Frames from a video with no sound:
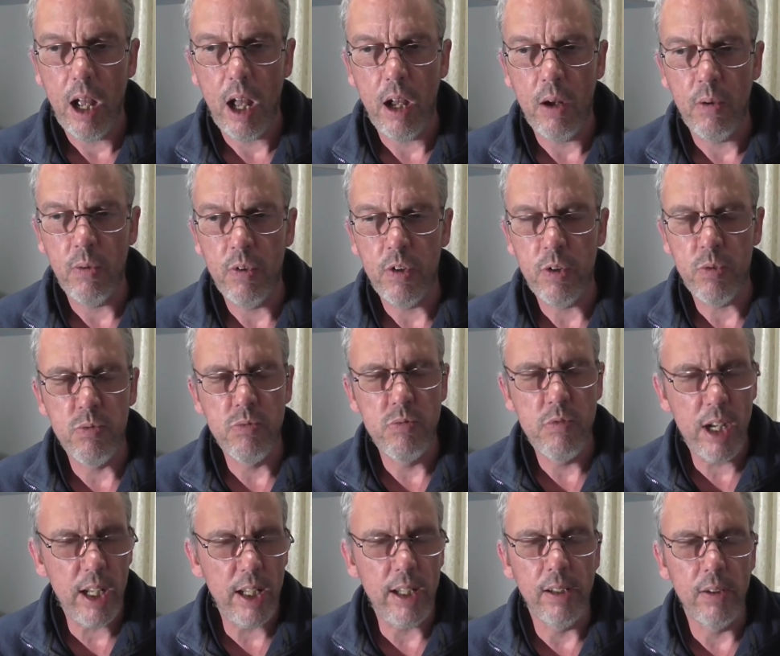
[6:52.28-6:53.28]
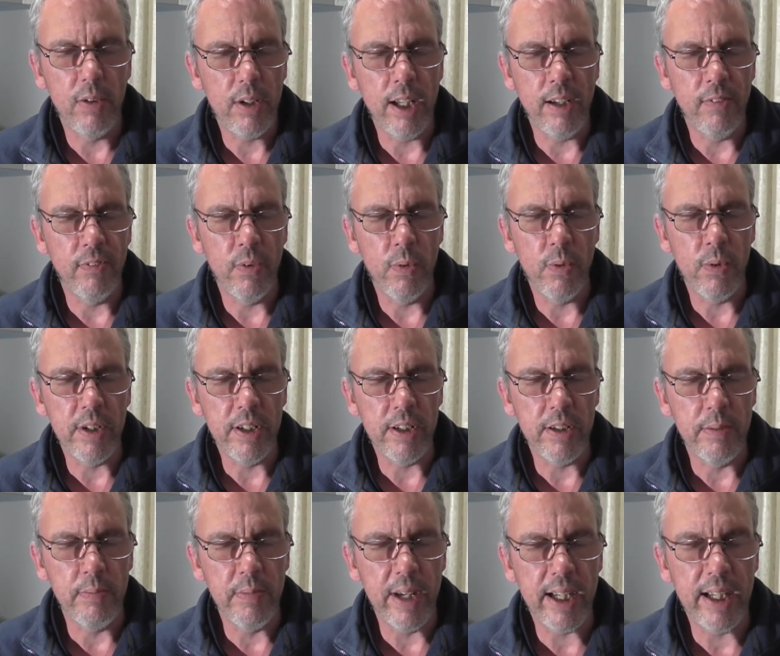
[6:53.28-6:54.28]
I was really looking forward
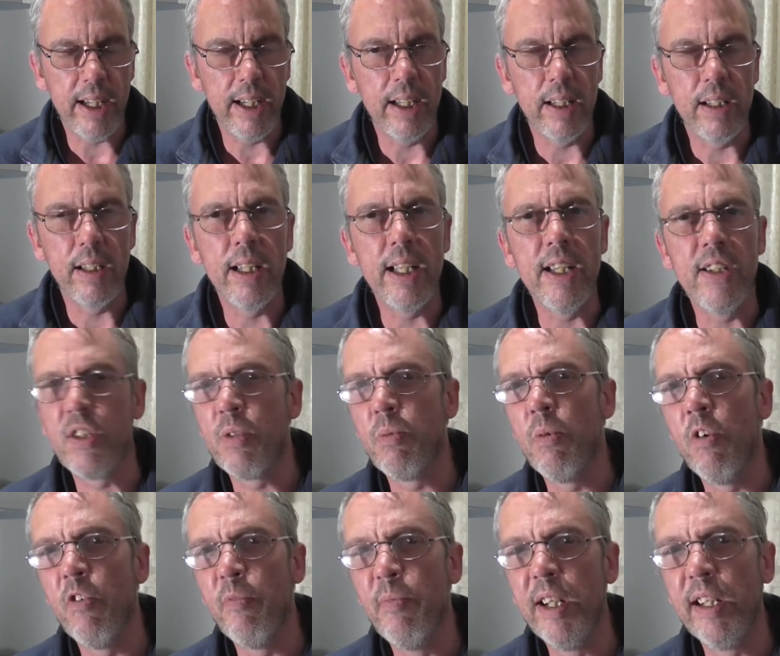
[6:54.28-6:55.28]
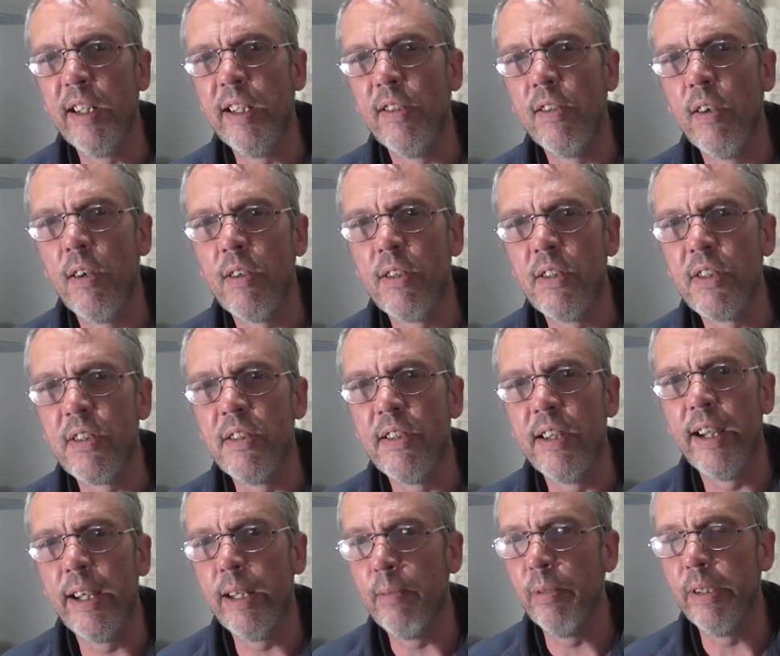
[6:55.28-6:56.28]
to making at least $12 million
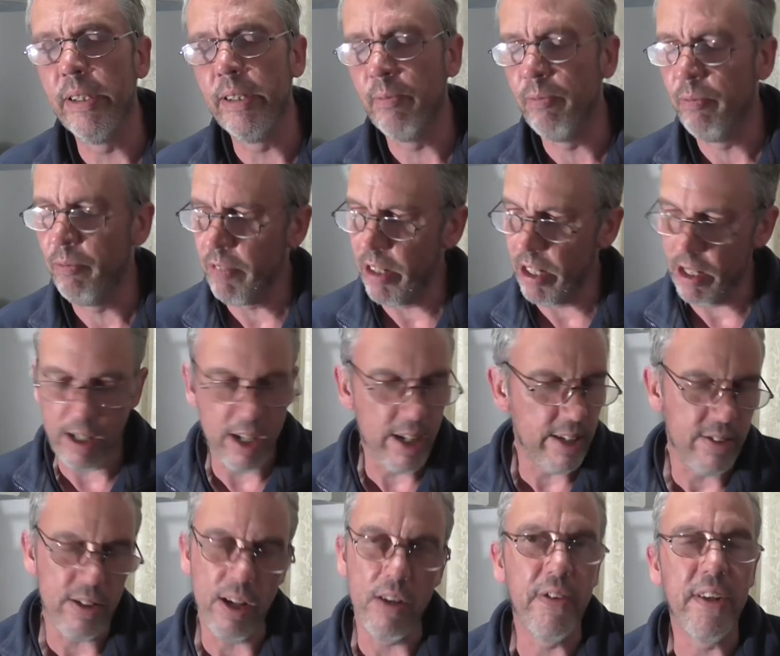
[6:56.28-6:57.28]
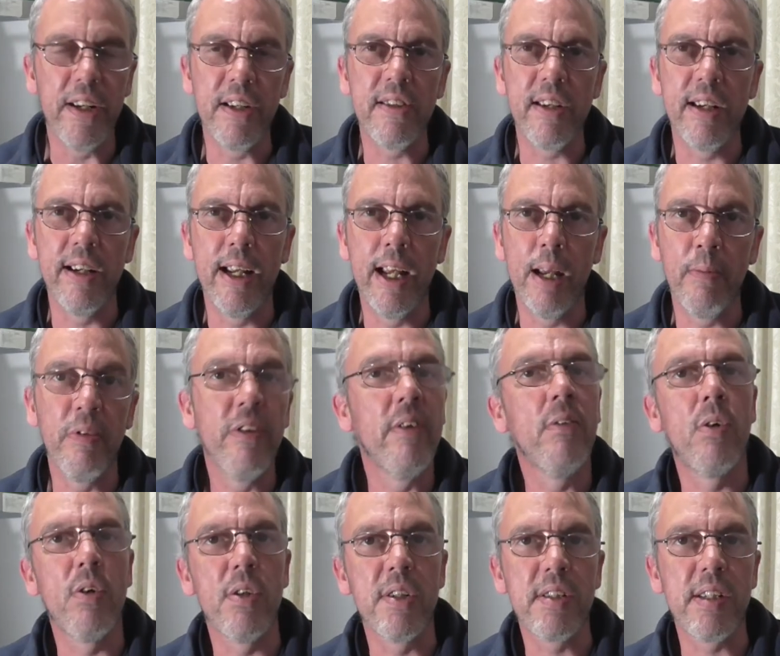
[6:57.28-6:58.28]
today, but I don't think it's going to happen. They're
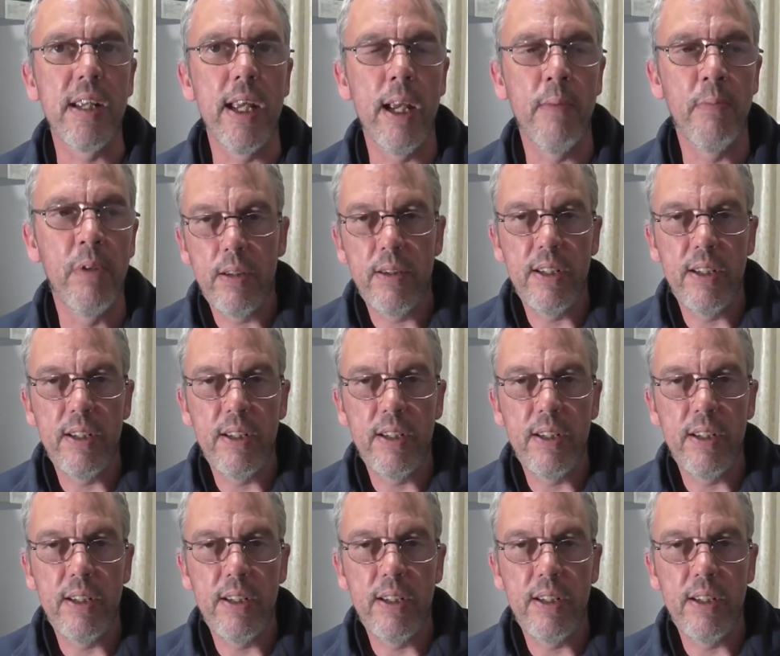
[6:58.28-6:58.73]
all scam.